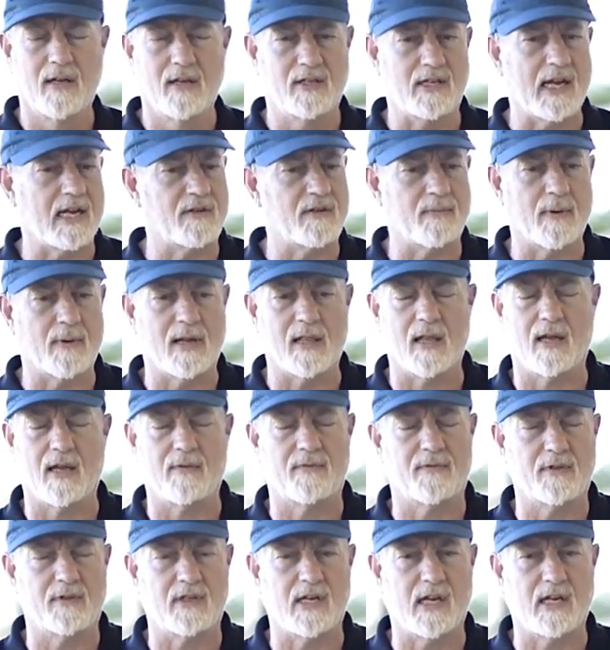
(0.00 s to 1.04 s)
changed my
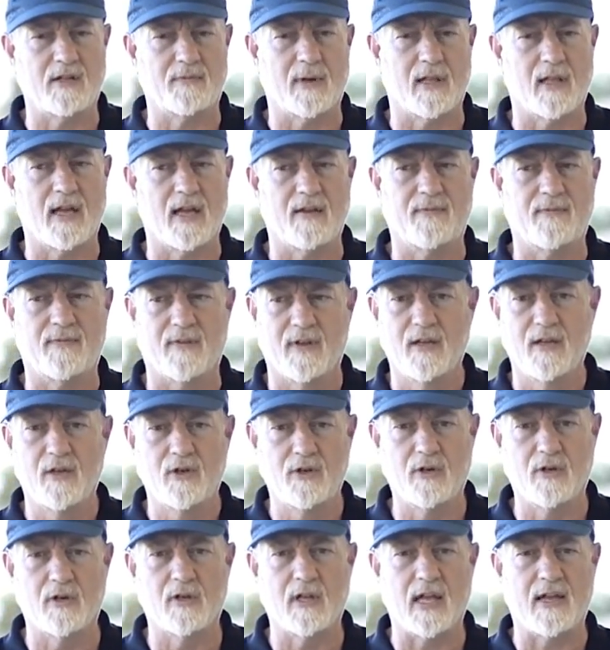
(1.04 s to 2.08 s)
life,
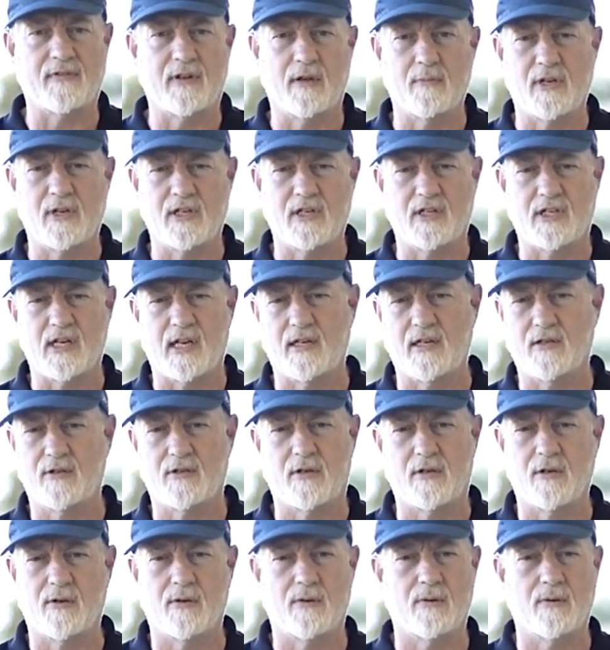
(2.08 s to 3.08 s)
Your life can be changed too.